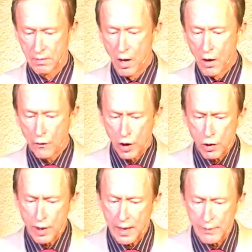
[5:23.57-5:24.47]
For you to
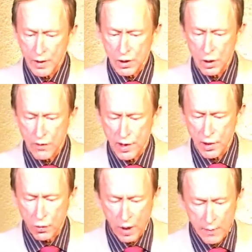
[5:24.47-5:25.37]
come into the
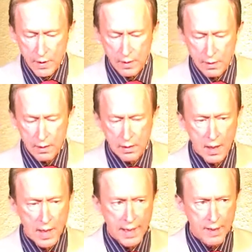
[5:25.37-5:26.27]
agreement
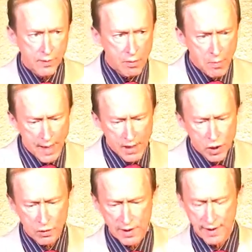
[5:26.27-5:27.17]
and to remind
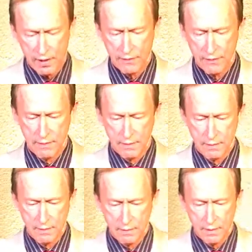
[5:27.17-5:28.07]
yourself
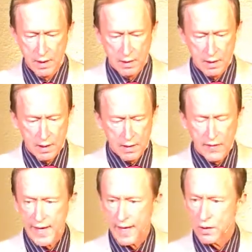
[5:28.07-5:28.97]

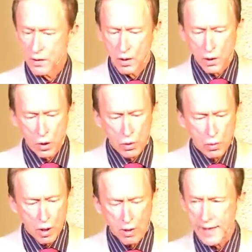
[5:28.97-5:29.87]
that you
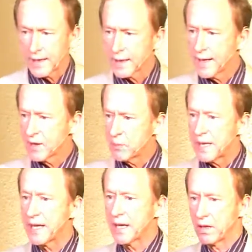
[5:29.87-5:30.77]
are a God
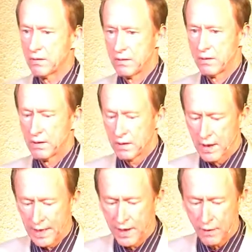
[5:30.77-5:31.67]
being
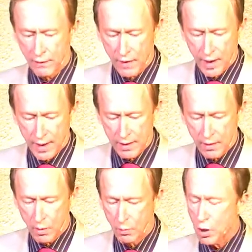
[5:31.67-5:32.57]
in divine
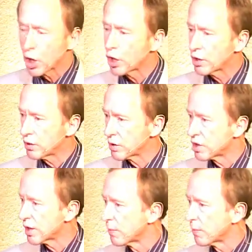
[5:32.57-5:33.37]
partnership.